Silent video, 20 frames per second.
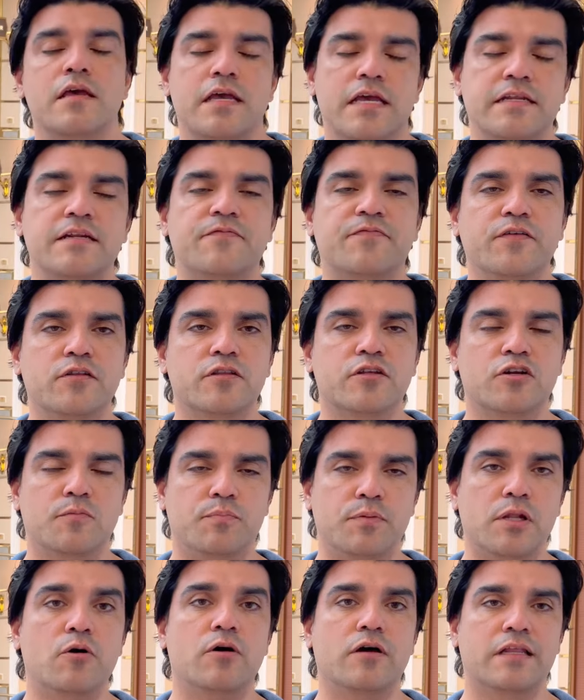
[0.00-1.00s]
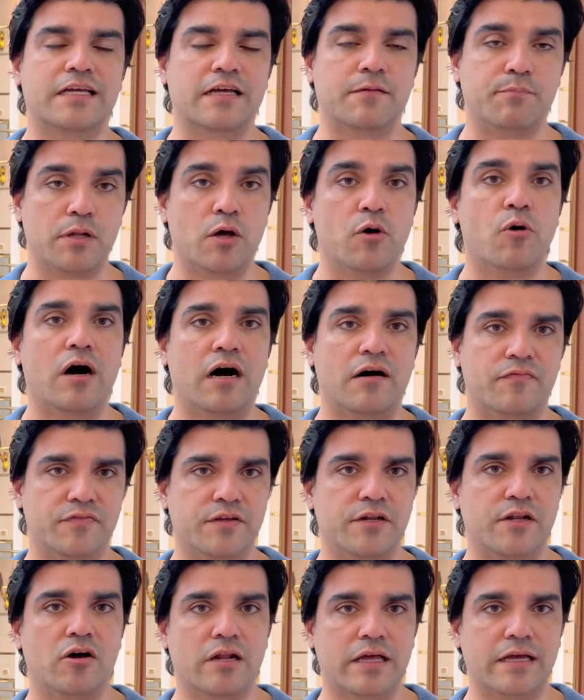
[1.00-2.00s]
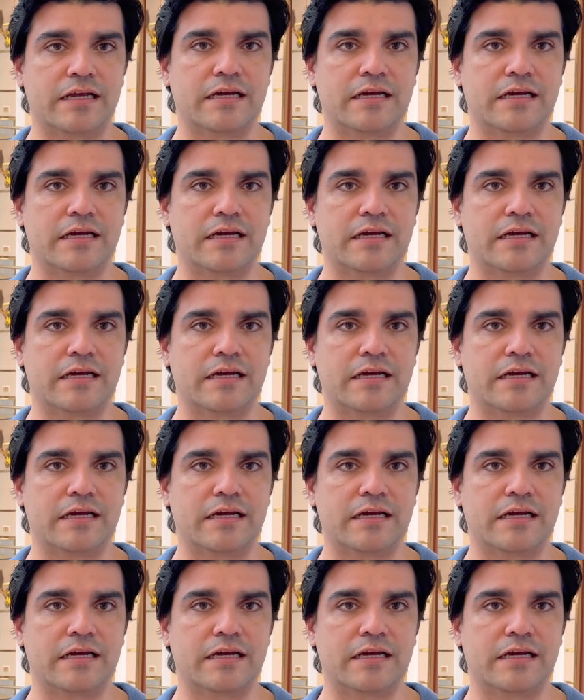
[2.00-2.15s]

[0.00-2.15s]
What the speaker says: It did feel a little like a blow off, like